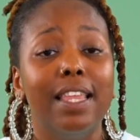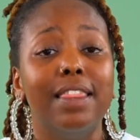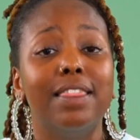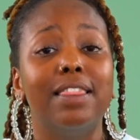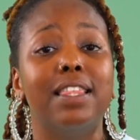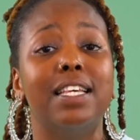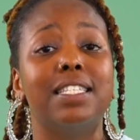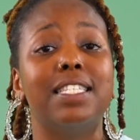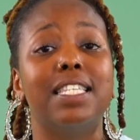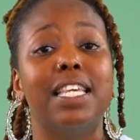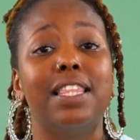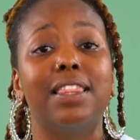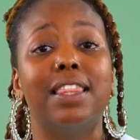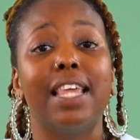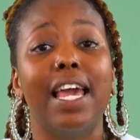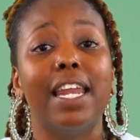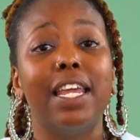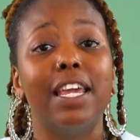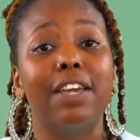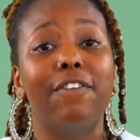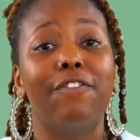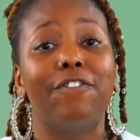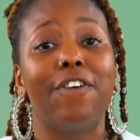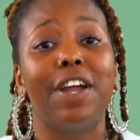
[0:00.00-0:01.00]
The
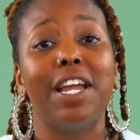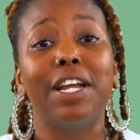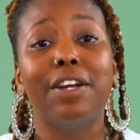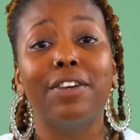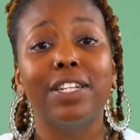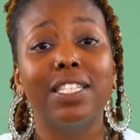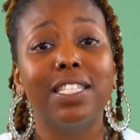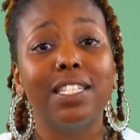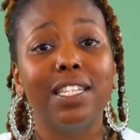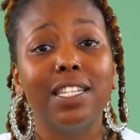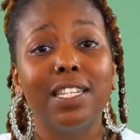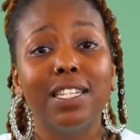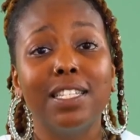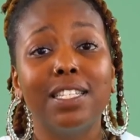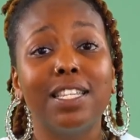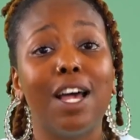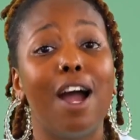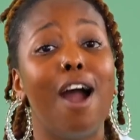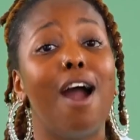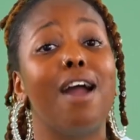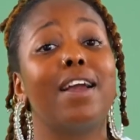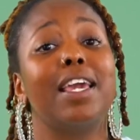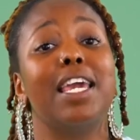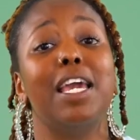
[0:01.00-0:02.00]
synthetic
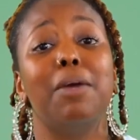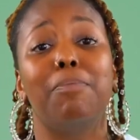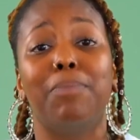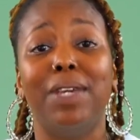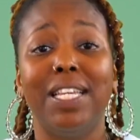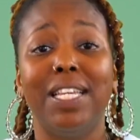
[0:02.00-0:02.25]
fragrances can